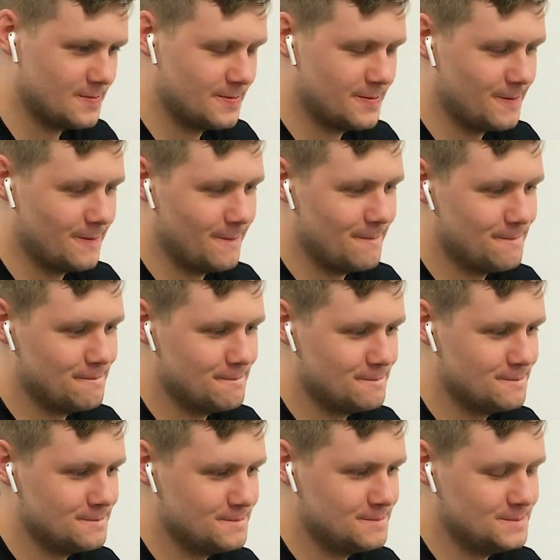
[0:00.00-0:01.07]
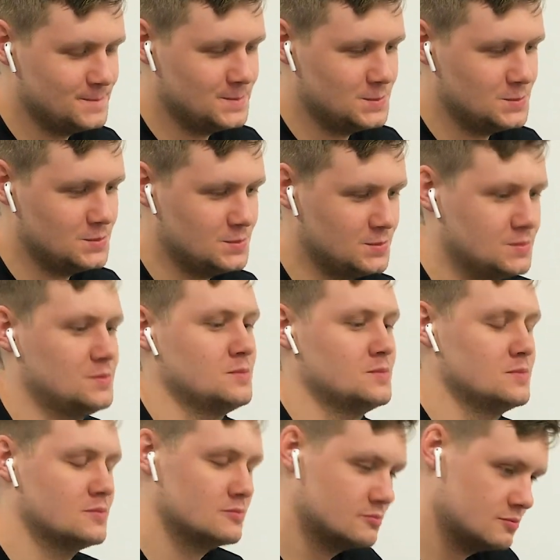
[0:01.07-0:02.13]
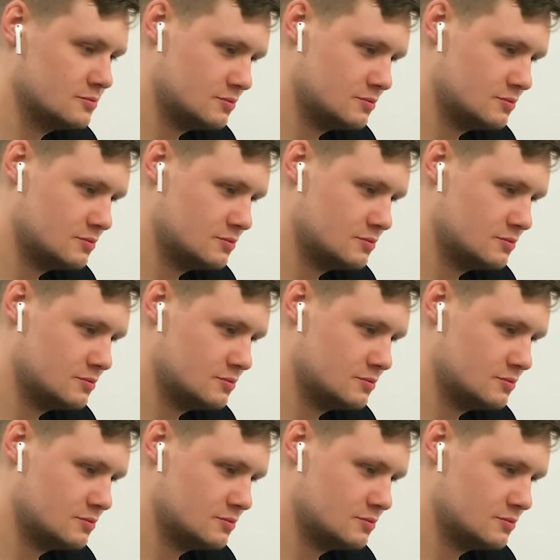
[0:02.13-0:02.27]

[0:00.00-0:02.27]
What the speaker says: This person isn't speaking.